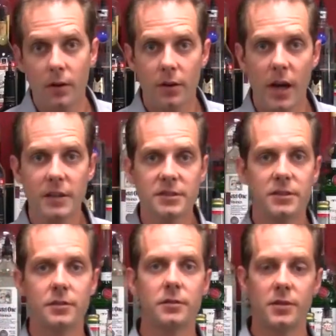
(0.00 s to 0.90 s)
Next,
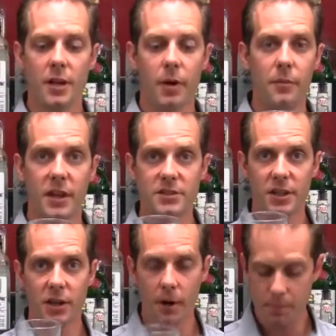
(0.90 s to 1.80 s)
take my
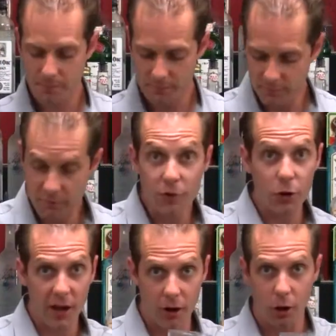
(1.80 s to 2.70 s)
mixing cup, fill
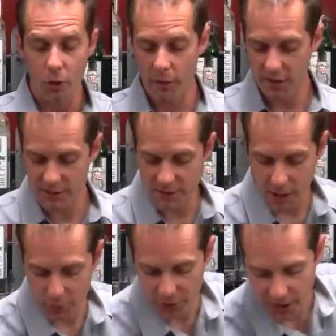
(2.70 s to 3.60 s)
that all the way to the top with